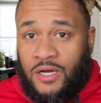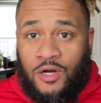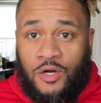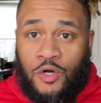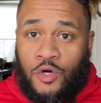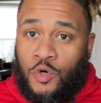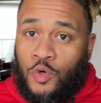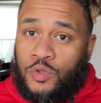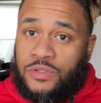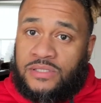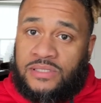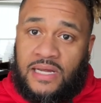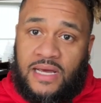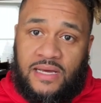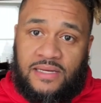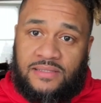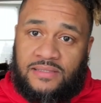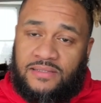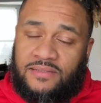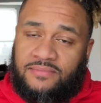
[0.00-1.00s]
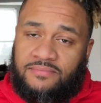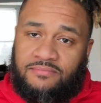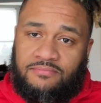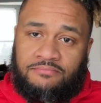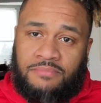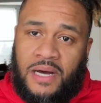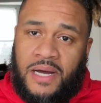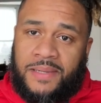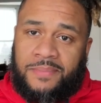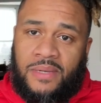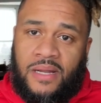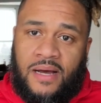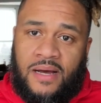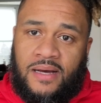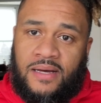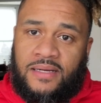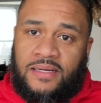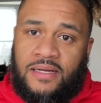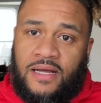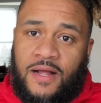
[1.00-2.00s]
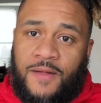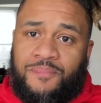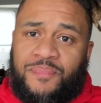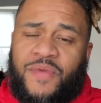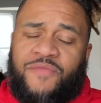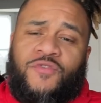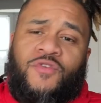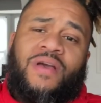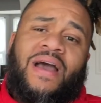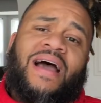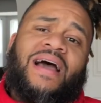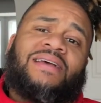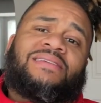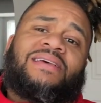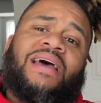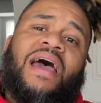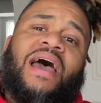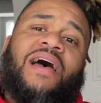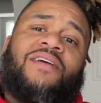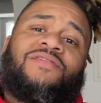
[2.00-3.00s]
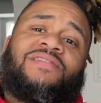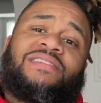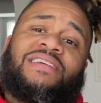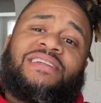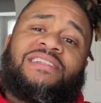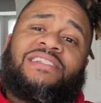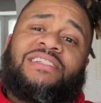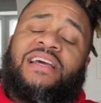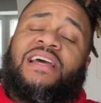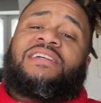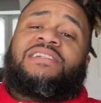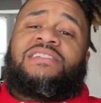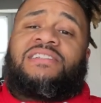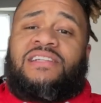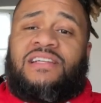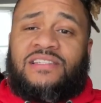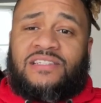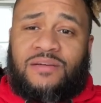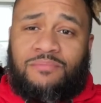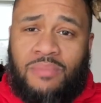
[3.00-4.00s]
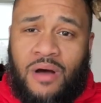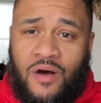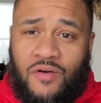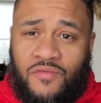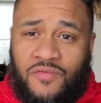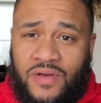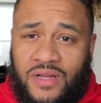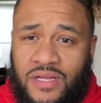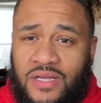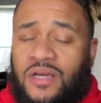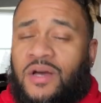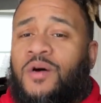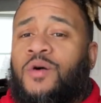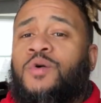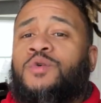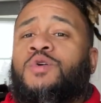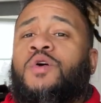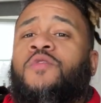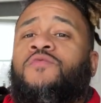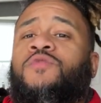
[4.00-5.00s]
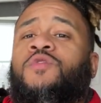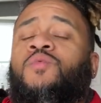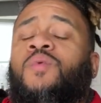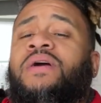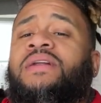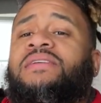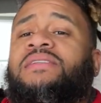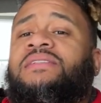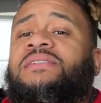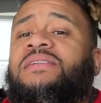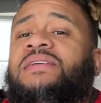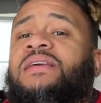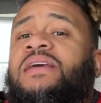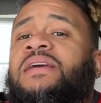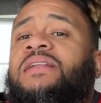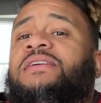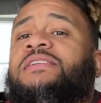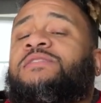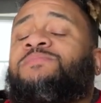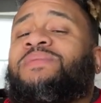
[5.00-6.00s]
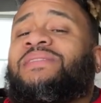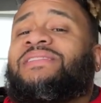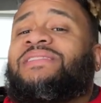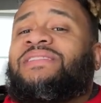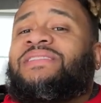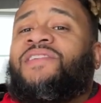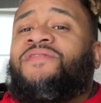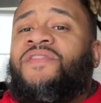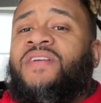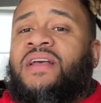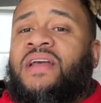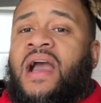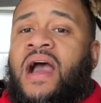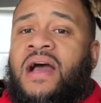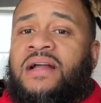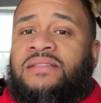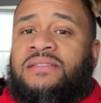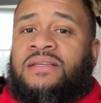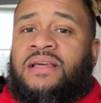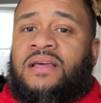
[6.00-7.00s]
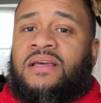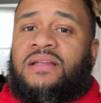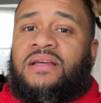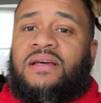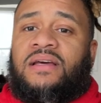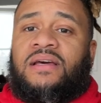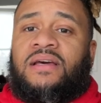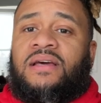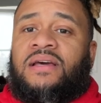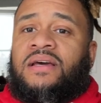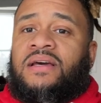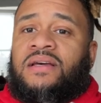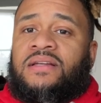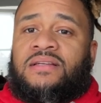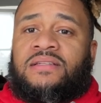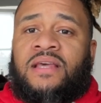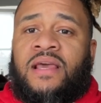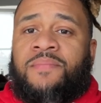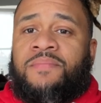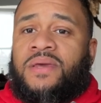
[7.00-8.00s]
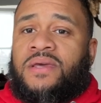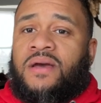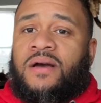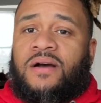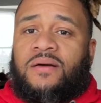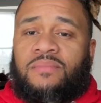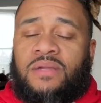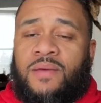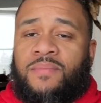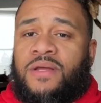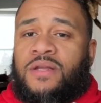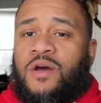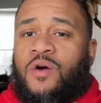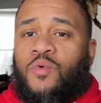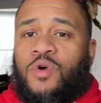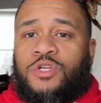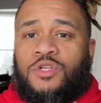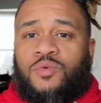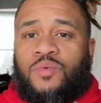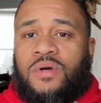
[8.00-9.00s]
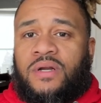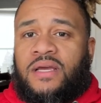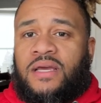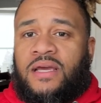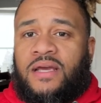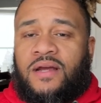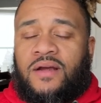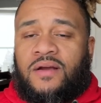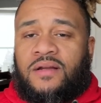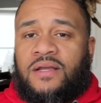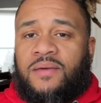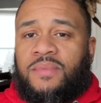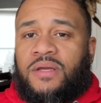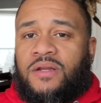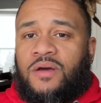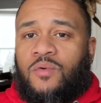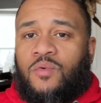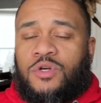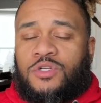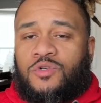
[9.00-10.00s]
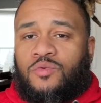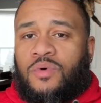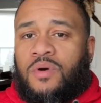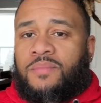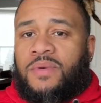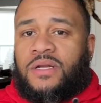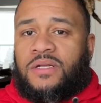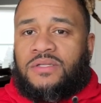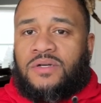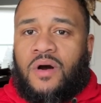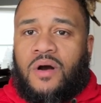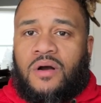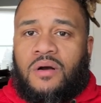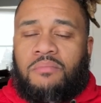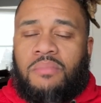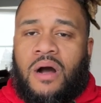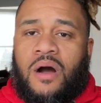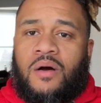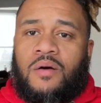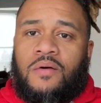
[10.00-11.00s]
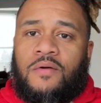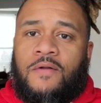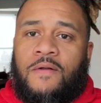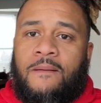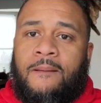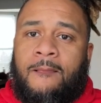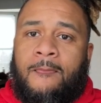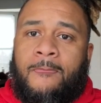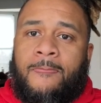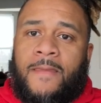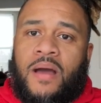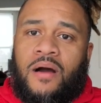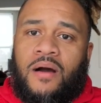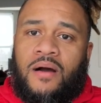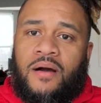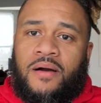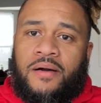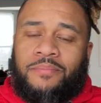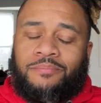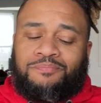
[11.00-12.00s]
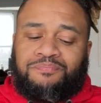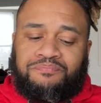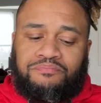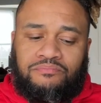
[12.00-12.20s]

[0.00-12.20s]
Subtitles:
cool snakes, bottom line. If you guys have suggestions about videos or if you want to see any specific content, just hit me up. Let me know what you want to hear. Let me know what you want me to talk about. I'm